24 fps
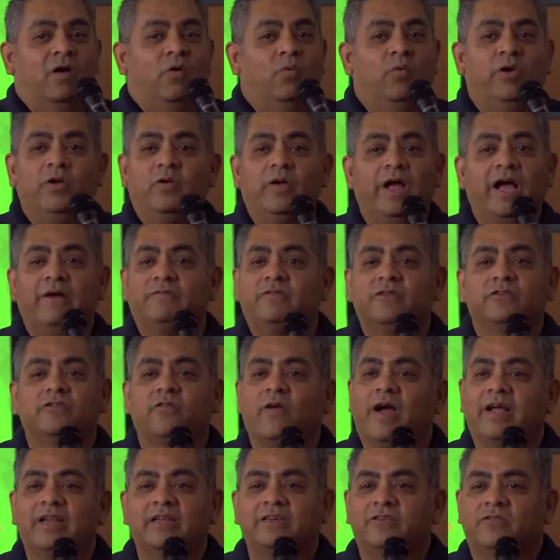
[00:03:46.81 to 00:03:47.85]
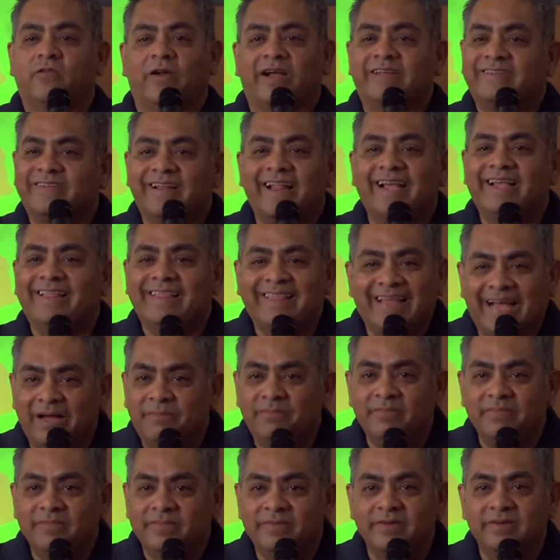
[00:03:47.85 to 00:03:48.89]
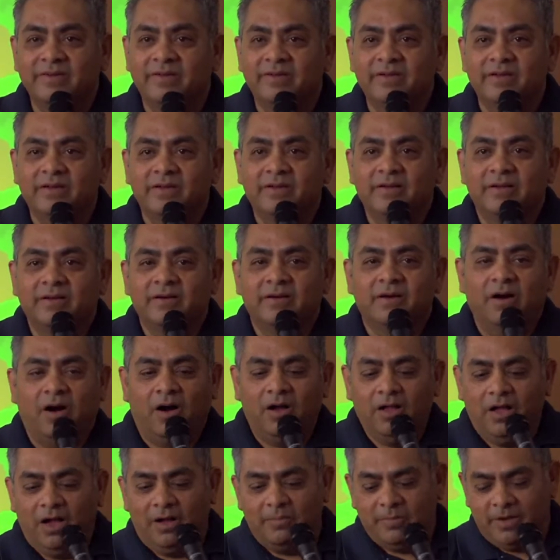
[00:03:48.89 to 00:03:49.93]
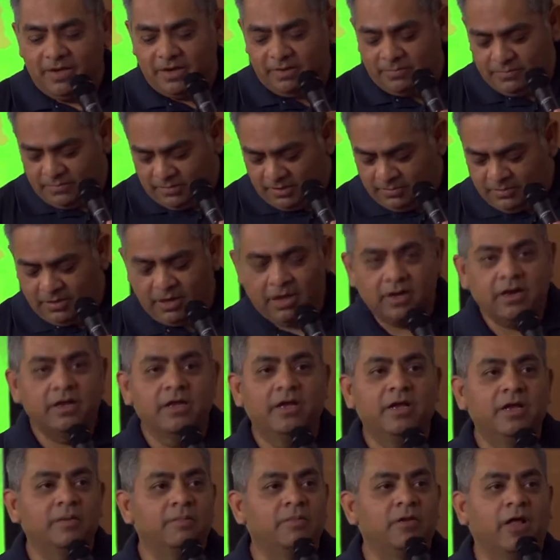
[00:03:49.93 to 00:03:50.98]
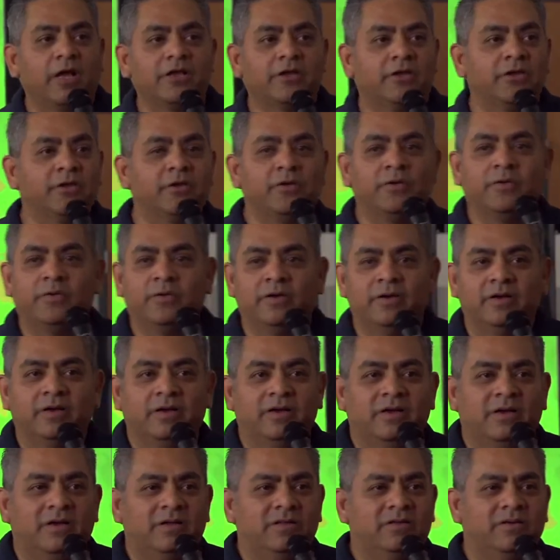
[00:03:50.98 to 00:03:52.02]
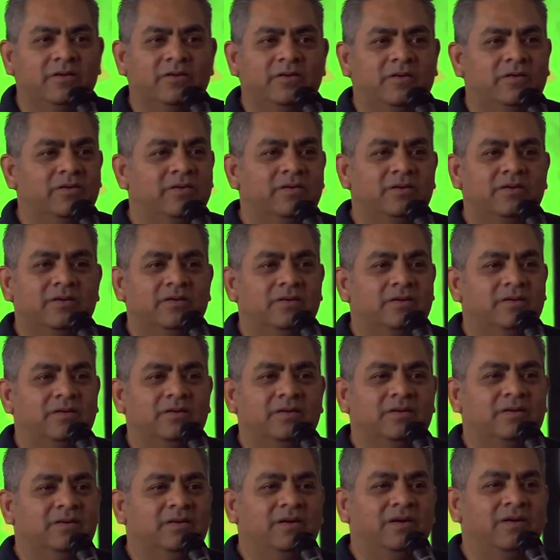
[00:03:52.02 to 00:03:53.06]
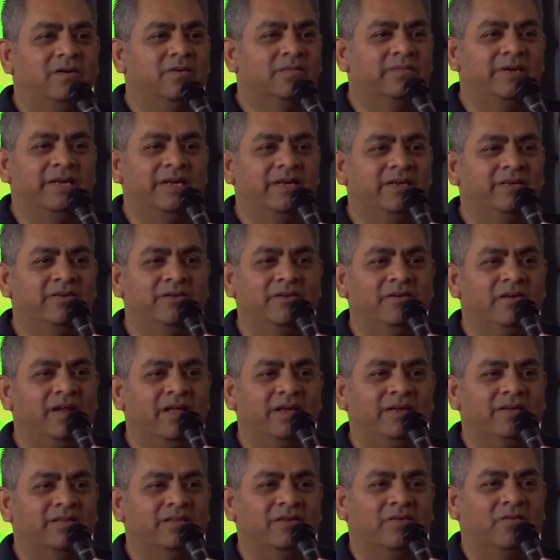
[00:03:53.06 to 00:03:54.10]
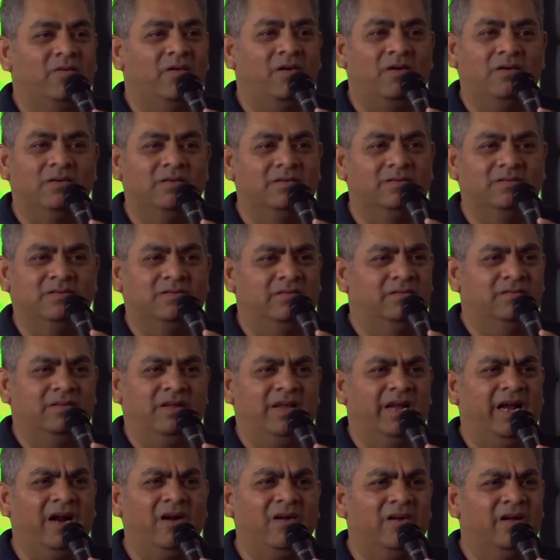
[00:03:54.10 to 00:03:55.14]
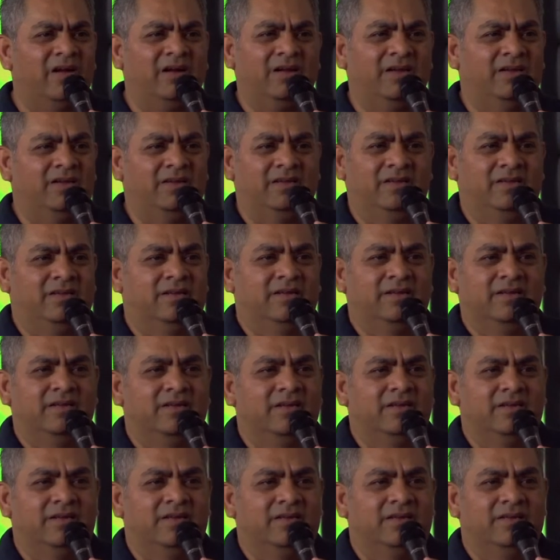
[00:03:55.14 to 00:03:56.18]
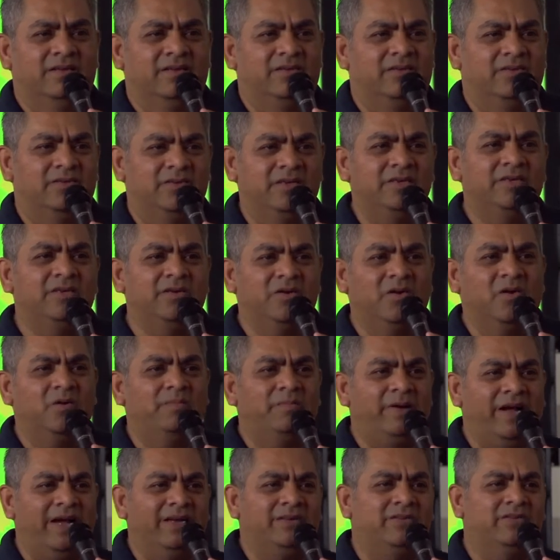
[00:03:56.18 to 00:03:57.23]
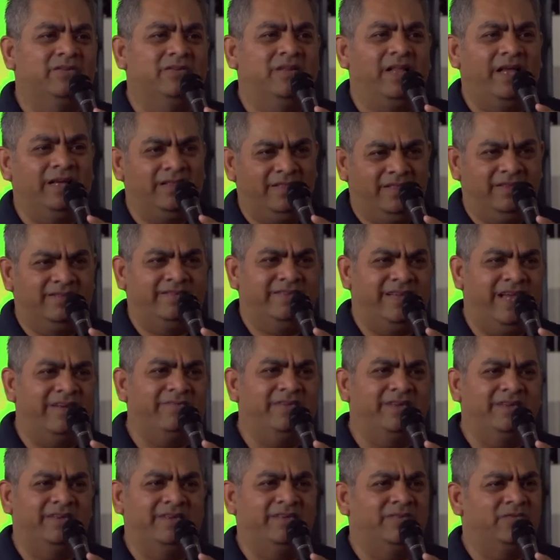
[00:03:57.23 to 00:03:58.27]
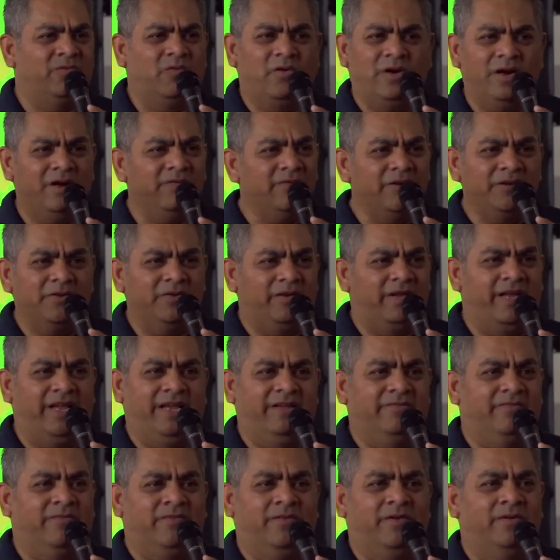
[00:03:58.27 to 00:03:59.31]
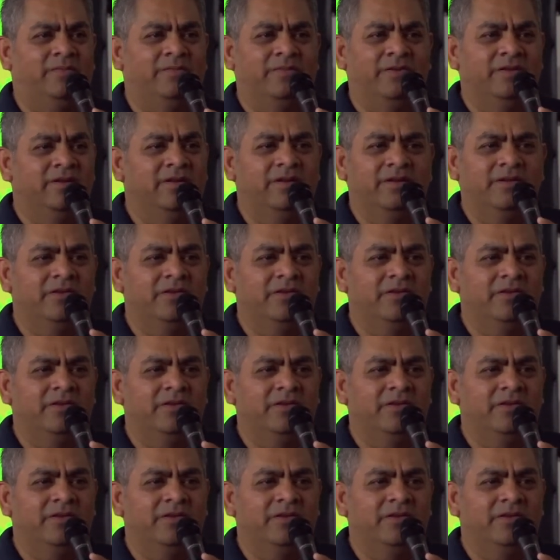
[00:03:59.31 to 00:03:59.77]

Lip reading: We don't have to try to dress like them. Oh yeah, man, I'm kind of hip like you. They're going, no man, you're like in the wrong era. You need to go back to like the 70s, wherever you came from.